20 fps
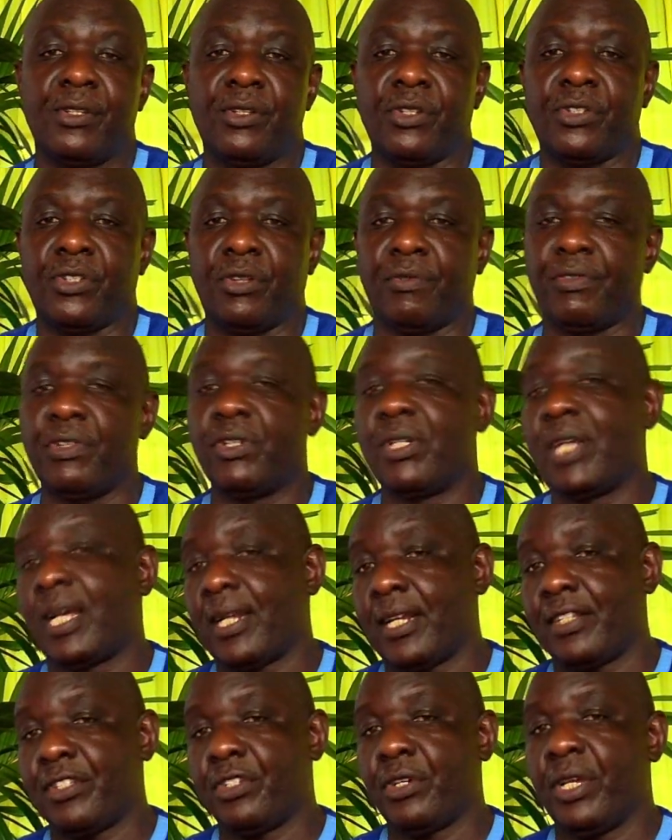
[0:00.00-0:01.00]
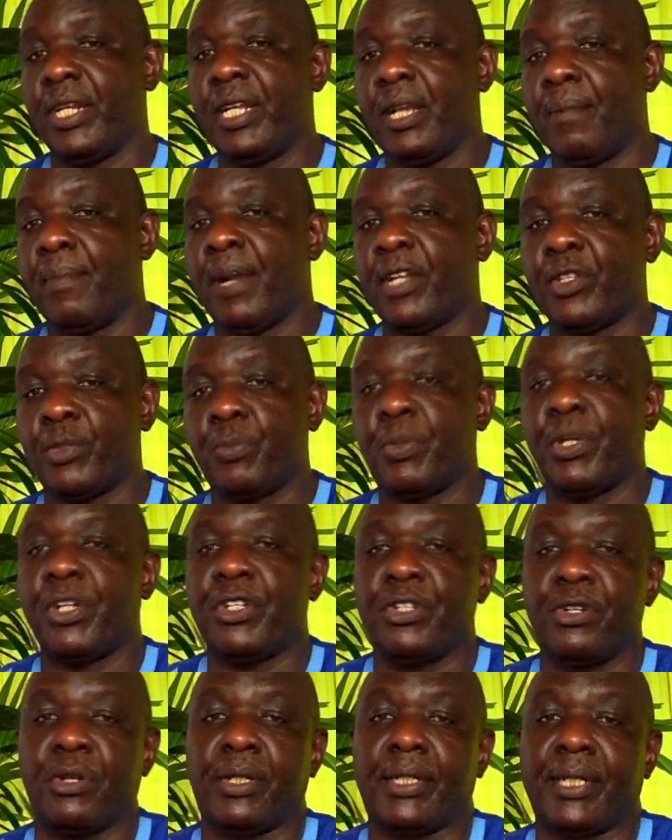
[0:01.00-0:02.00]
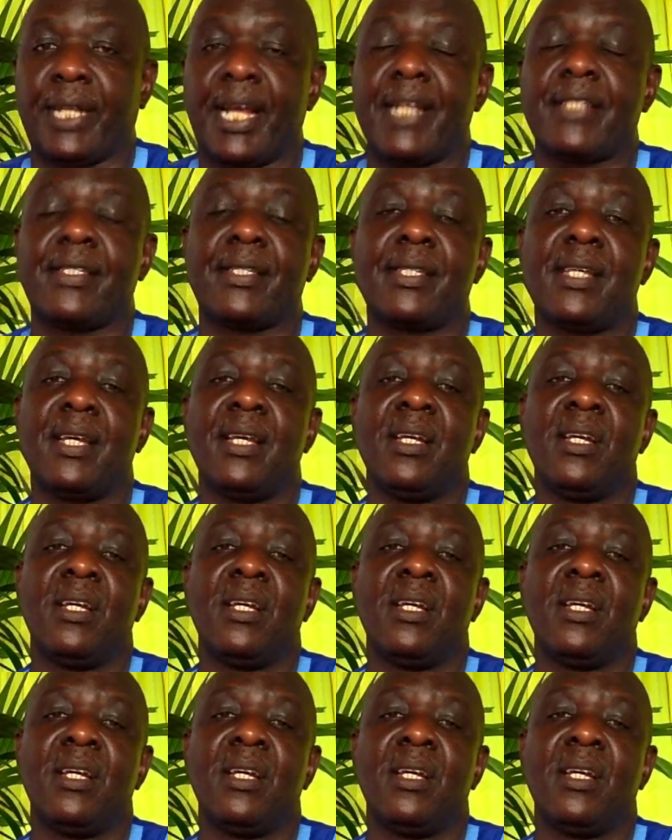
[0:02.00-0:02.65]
those of you that are joining my spiritual class,